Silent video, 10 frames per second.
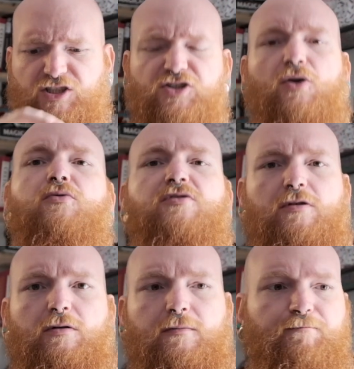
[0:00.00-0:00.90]

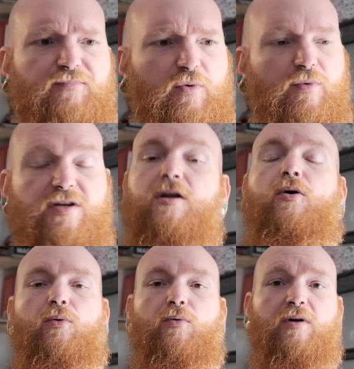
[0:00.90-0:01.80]
also, we
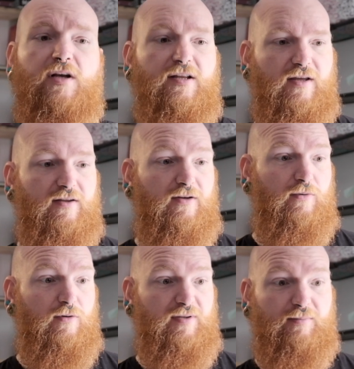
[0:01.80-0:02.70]
know that there
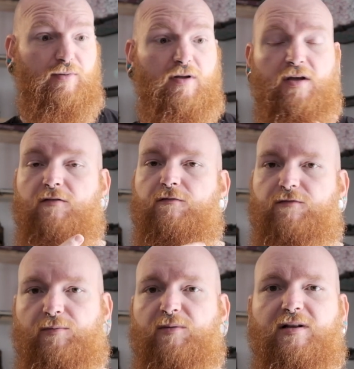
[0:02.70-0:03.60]
were people
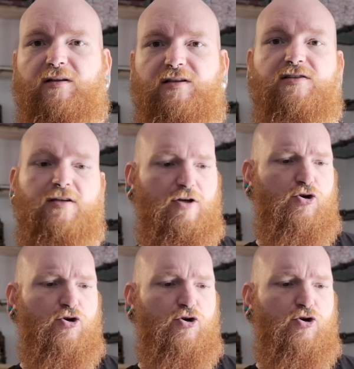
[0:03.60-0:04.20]
from the Middle East